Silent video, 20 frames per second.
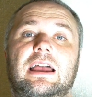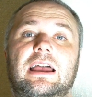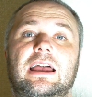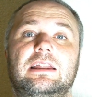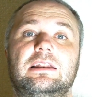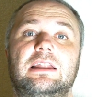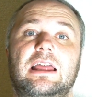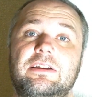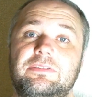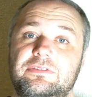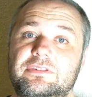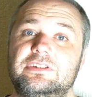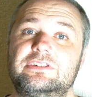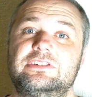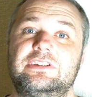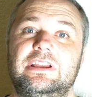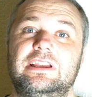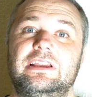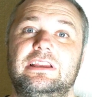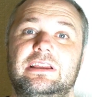And after
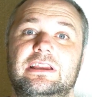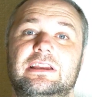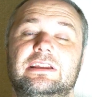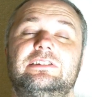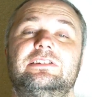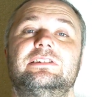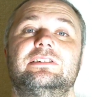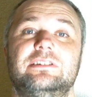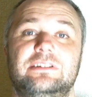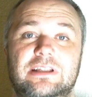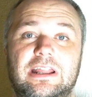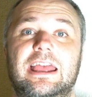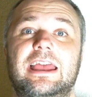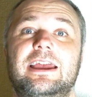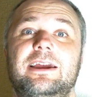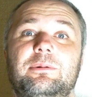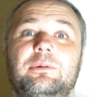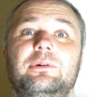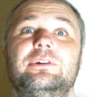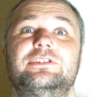seeing it,
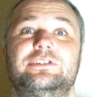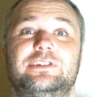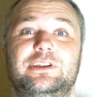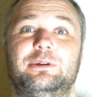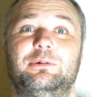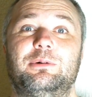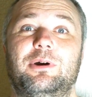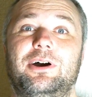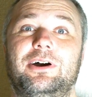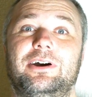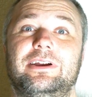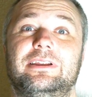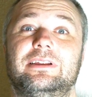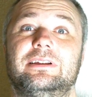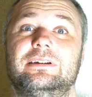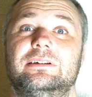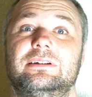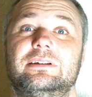now I see why.